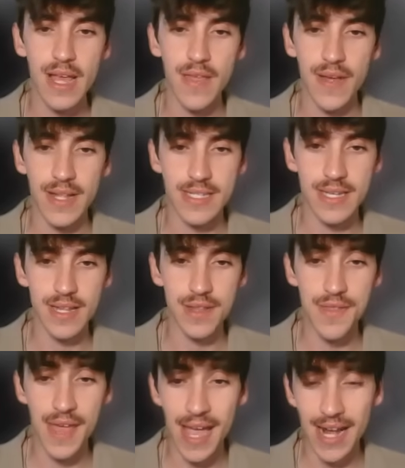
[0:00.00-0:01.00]
That said,
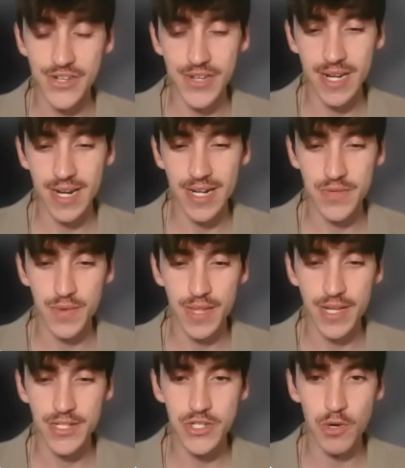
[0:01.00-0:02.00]
they actually connect with
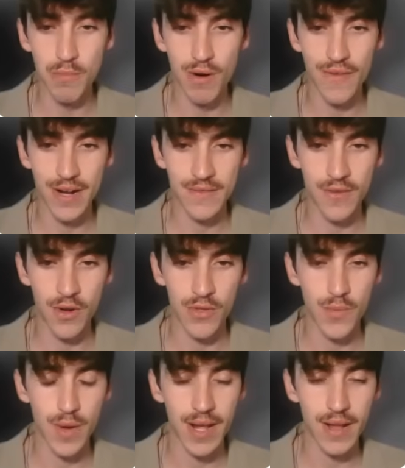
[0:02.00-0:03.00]
a super effective
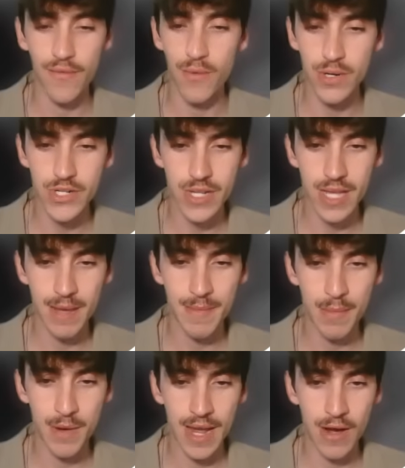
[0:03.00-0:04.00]
Earthquake. Fortunately, I'm
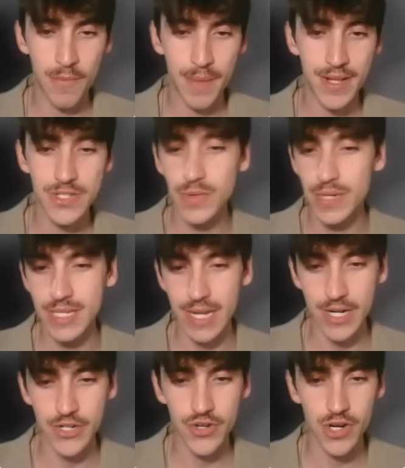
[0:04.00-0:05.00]
able to outpace to a
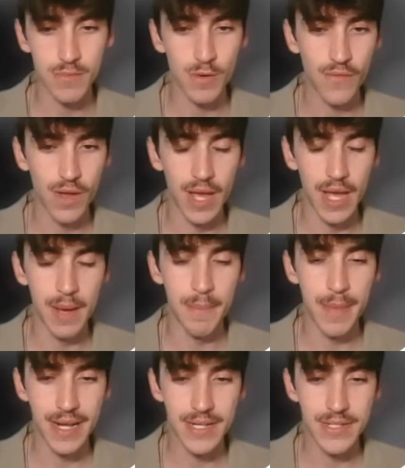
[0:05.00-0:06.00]
second charge move,
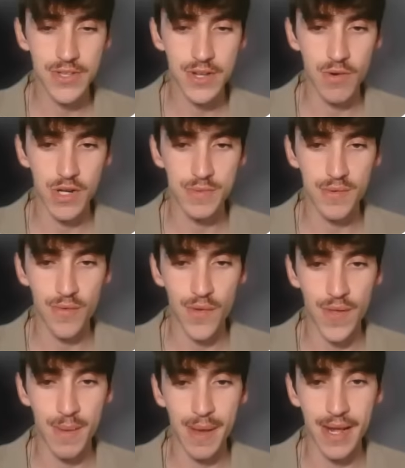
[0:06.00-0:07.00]
make it to the Crunch before
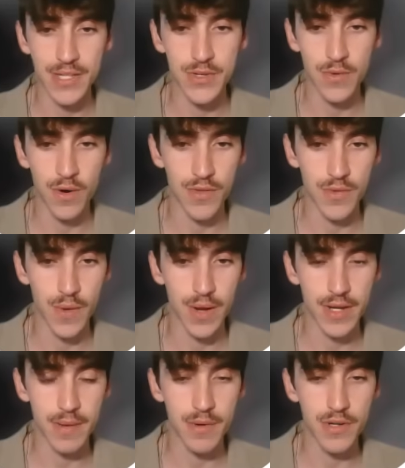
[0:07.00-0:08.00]
they make it to
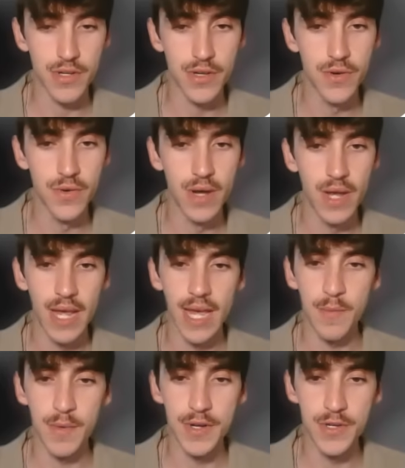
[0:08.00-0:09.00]
Earthquake number 2,
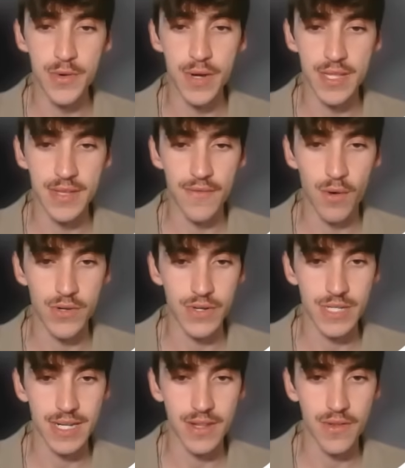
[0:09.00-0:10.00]
and we do get the
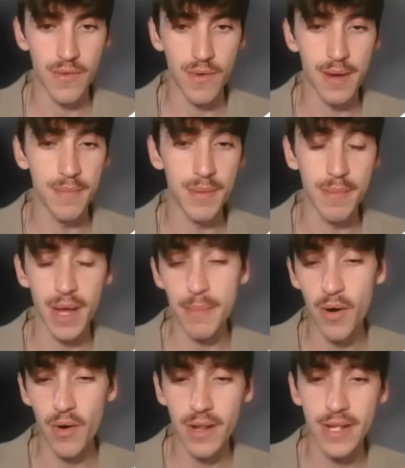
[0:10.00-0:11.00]
Forretress into the red. But my
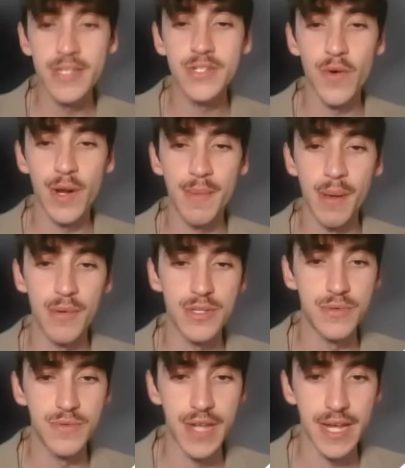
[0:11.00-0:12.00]
opponent is going to be able
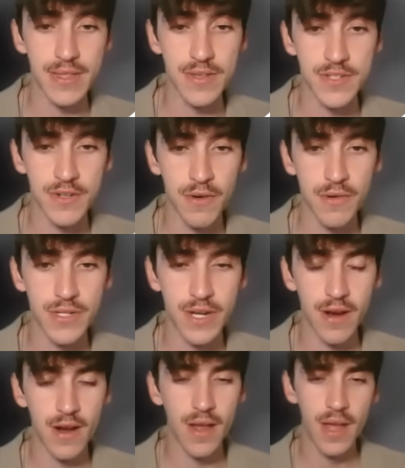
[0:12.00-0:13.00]
to take the zeros
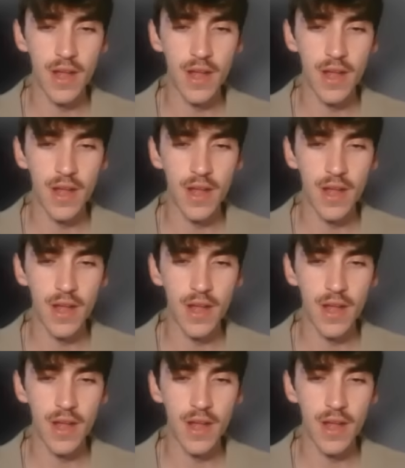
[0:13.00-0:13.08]
here.